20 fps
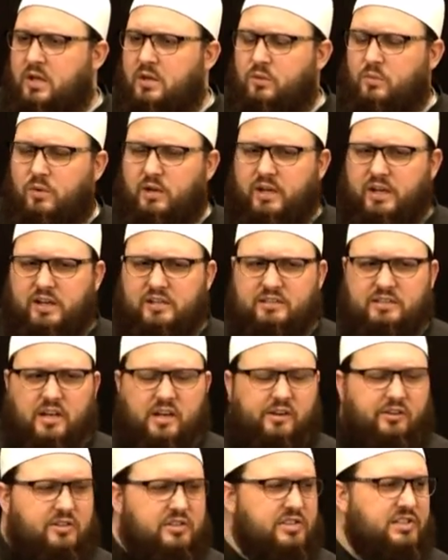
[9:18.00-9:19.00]
We need to
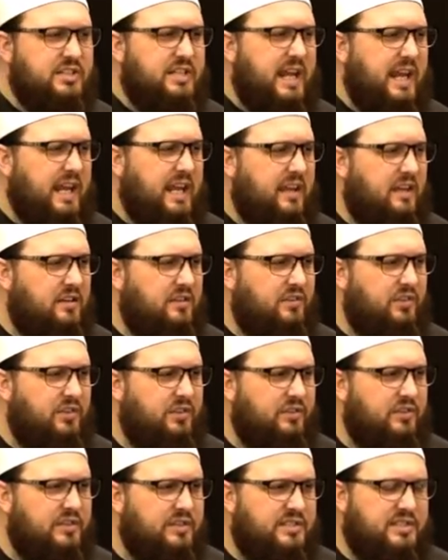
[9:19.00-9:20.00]
understand
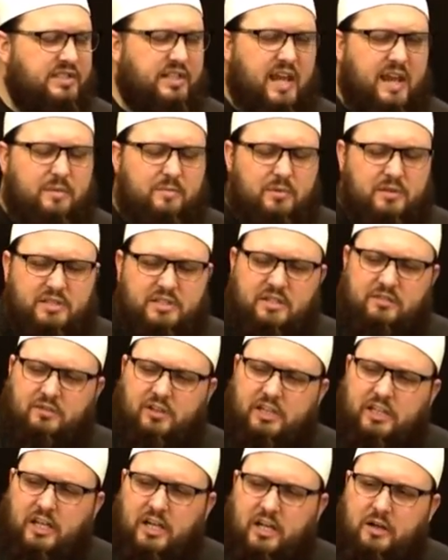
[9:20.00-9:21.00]
the statement of
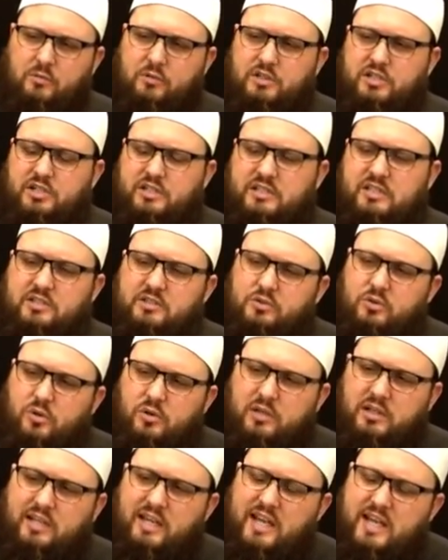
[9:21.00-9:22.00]
Allah, which is in
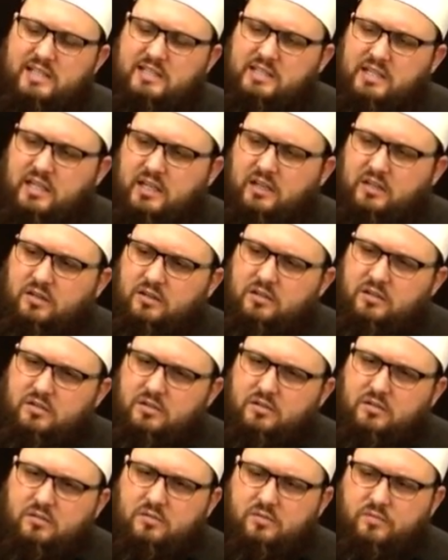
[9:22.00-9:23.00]
Surah Yasin,
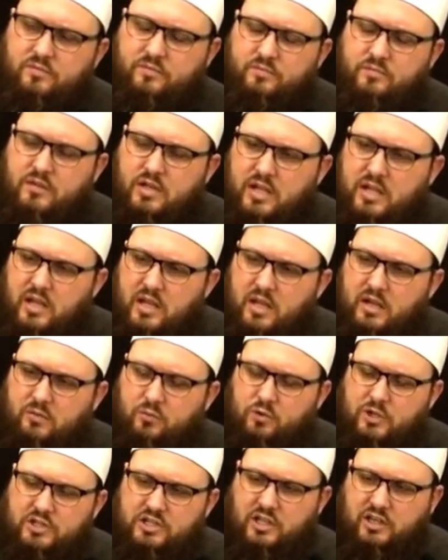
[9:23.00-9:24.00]
in
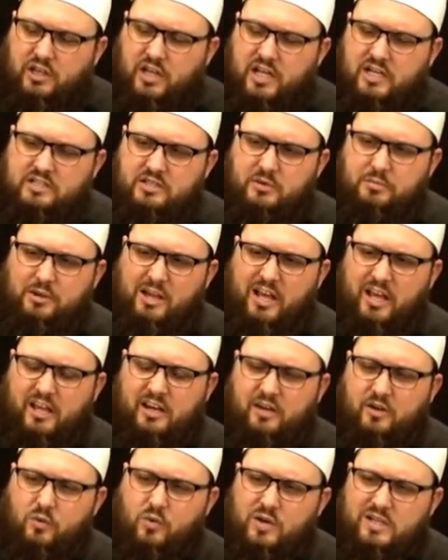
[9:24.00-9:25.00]
which Allah
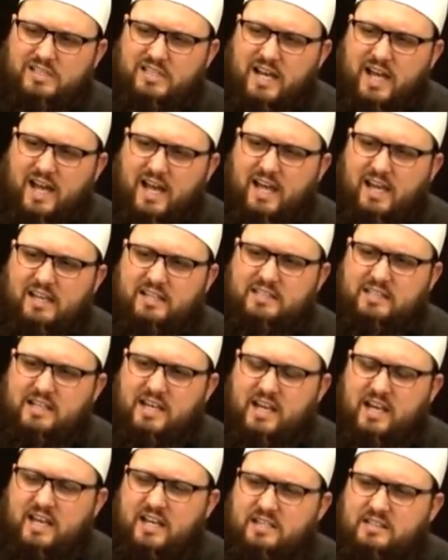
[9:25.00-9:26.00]
subhanahu wa ta'ala
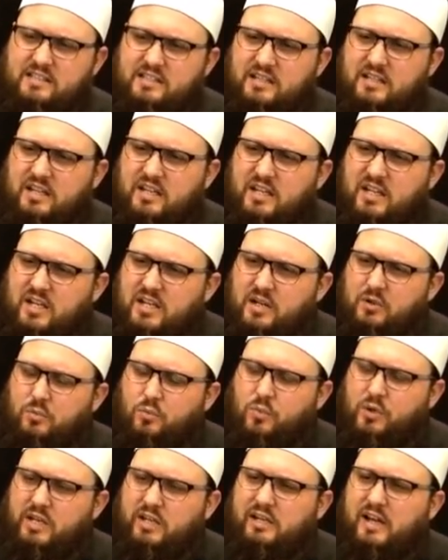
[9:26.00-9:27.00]
says,
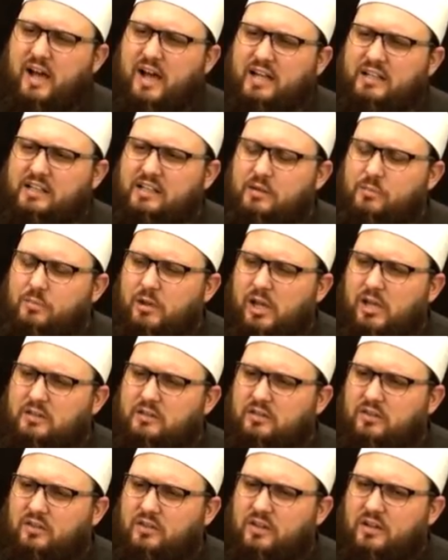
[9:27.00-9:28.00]
We
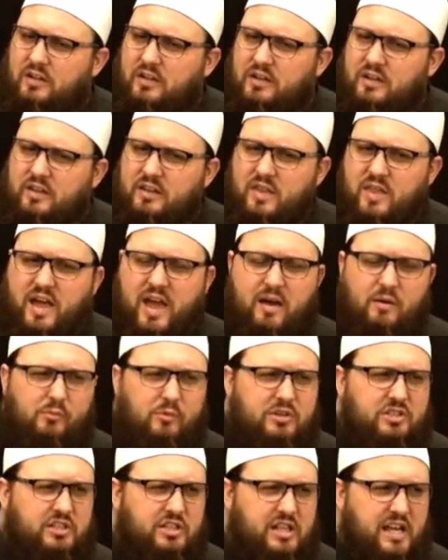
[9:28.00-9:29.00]
document that
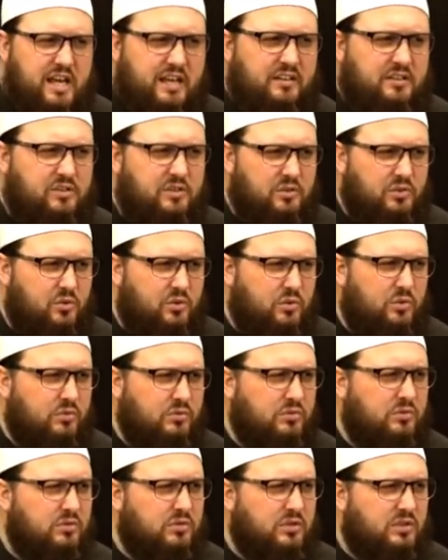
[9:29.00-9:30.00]
which they do
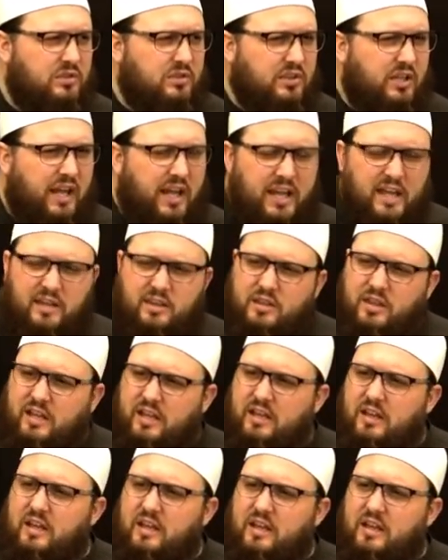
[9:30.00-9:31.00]
and the,